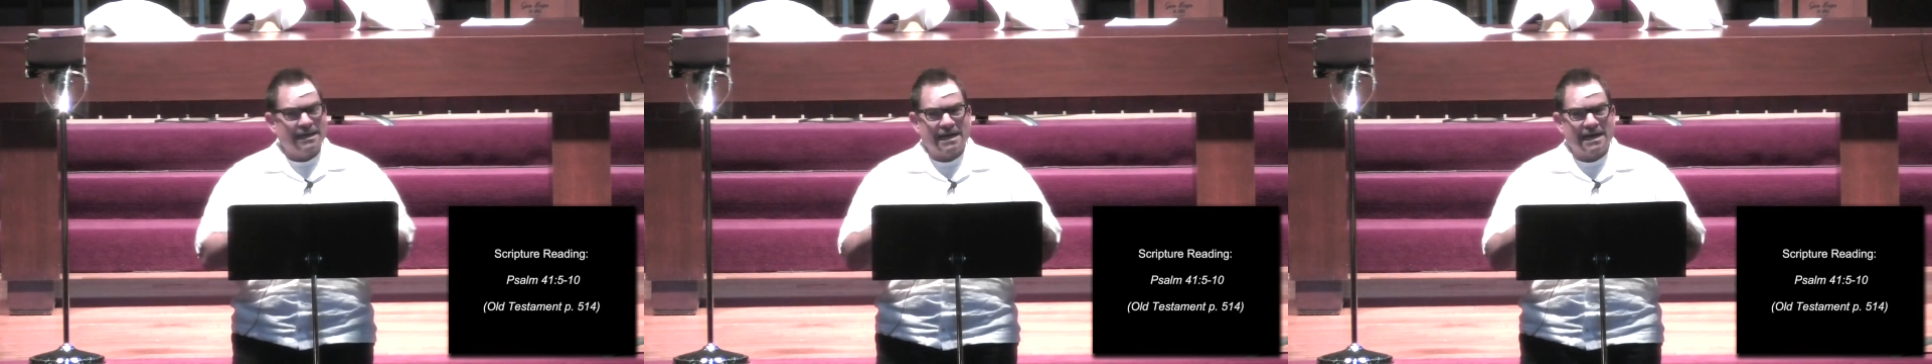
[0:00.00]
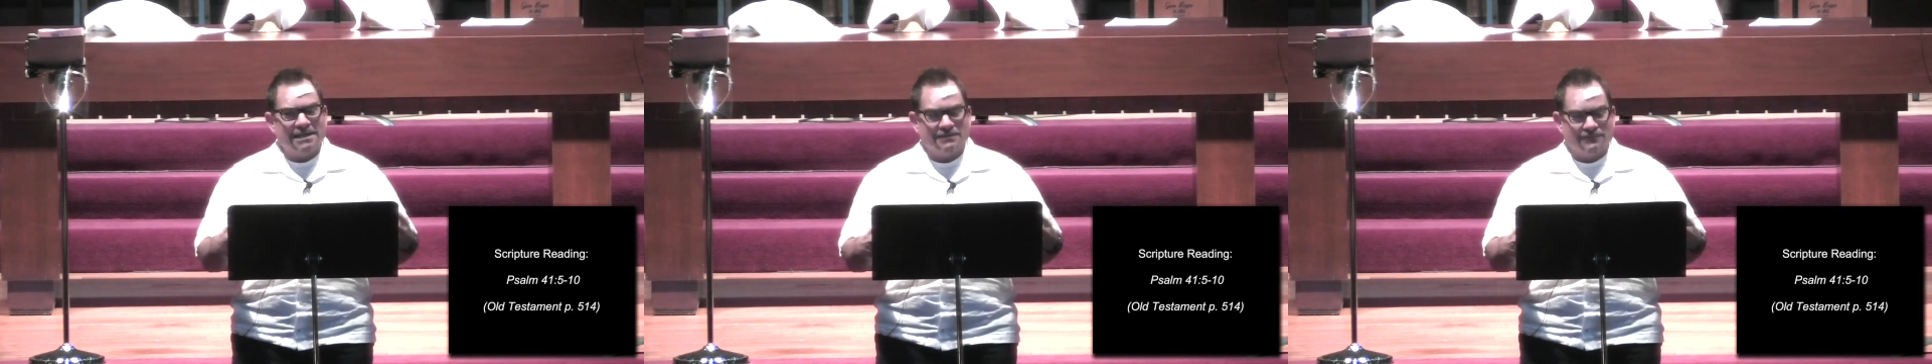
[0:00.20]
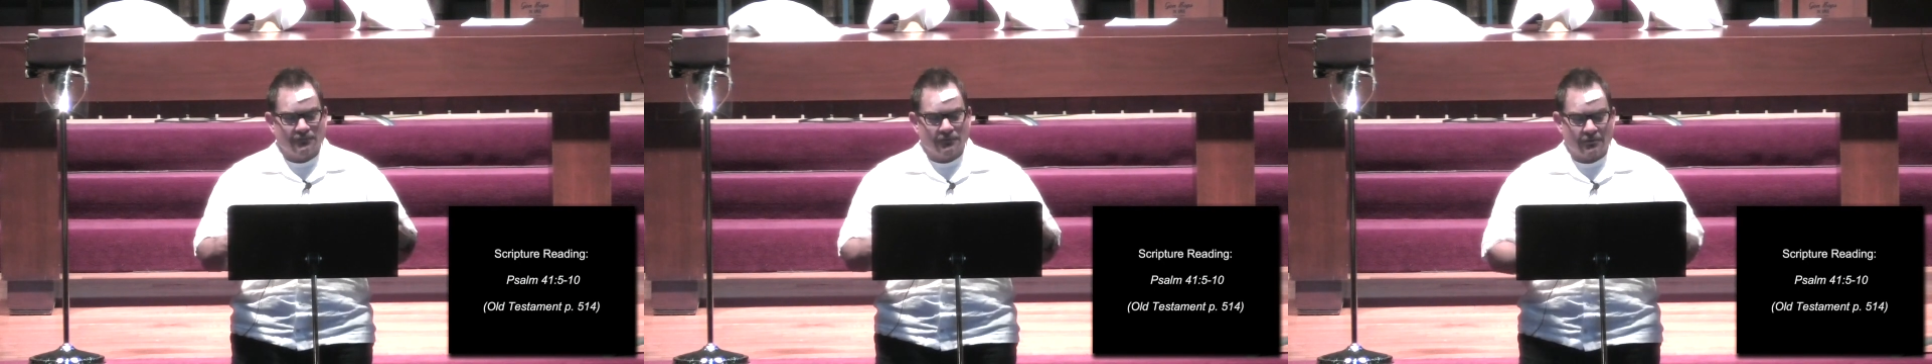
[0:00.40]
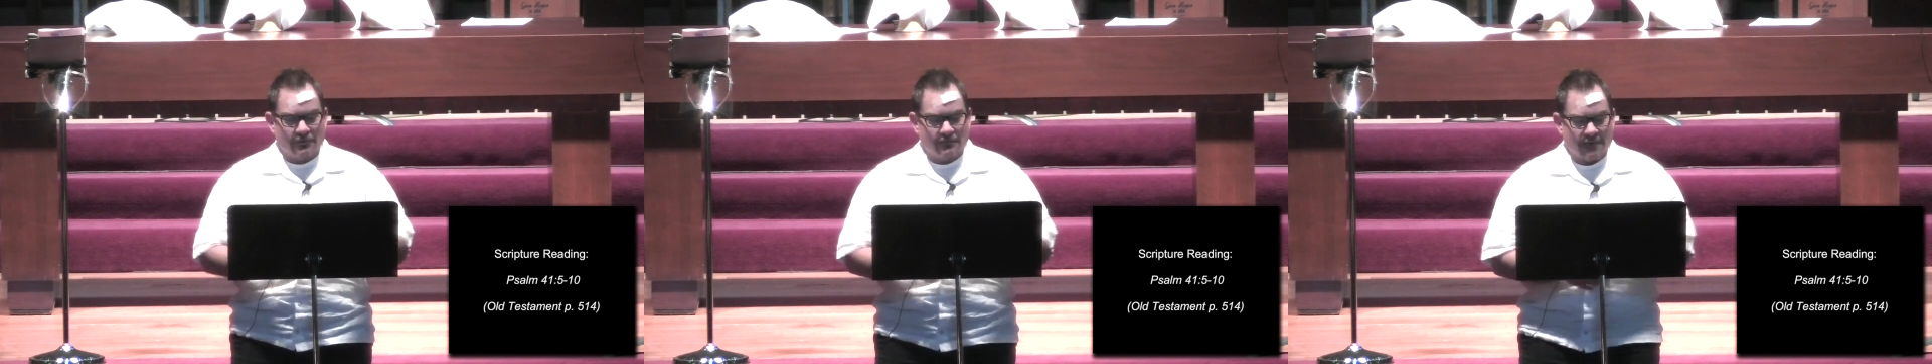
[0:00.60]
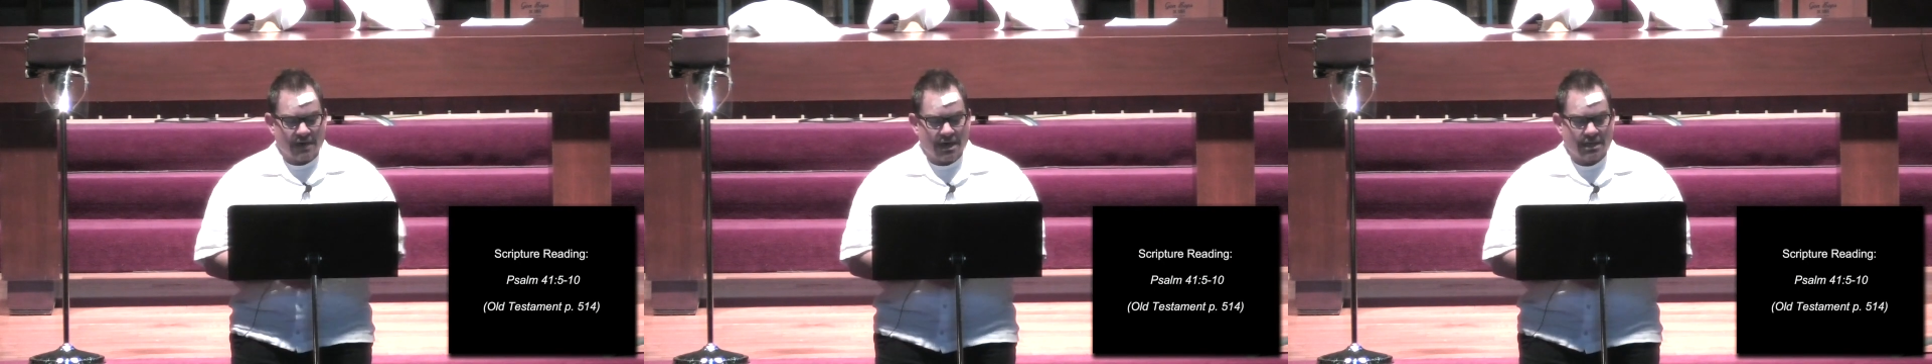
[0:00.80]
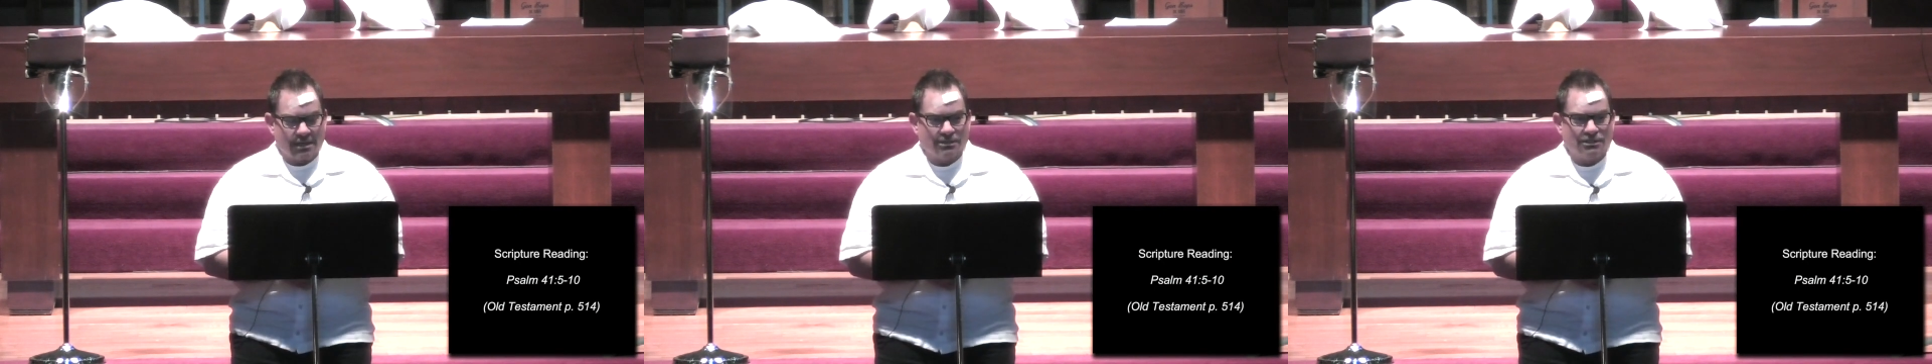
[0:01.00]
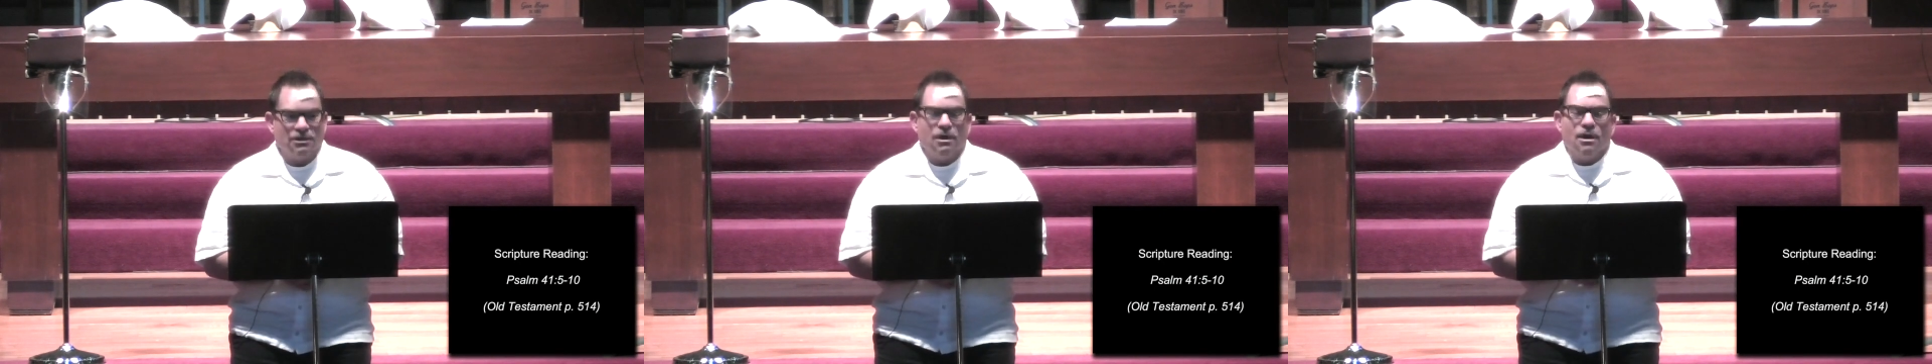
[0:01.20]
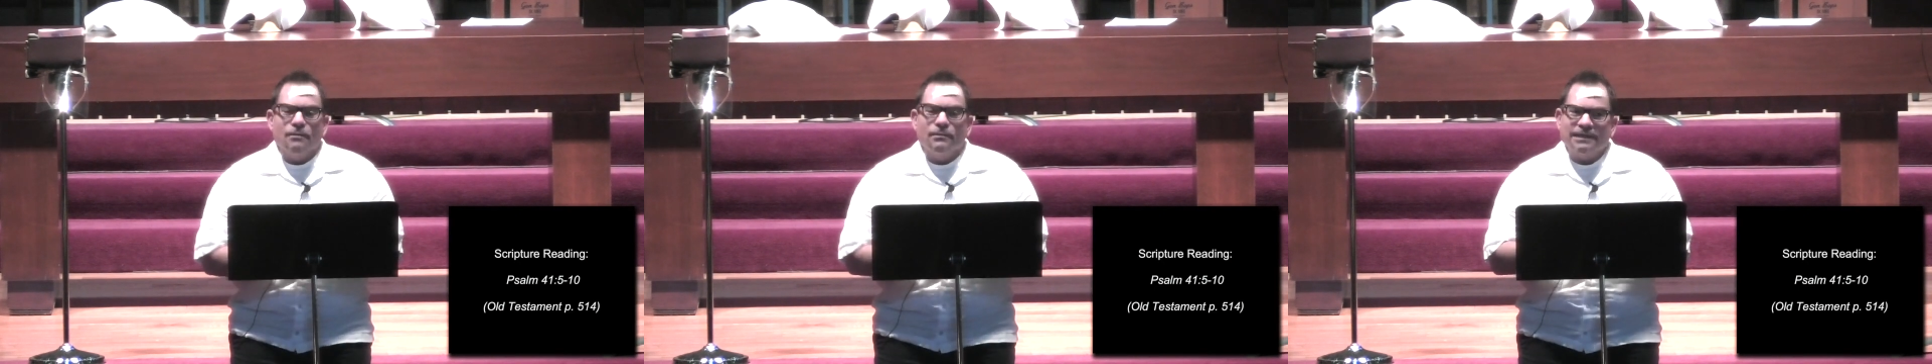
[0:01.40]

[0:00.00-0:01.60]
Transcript: and asks for revenge.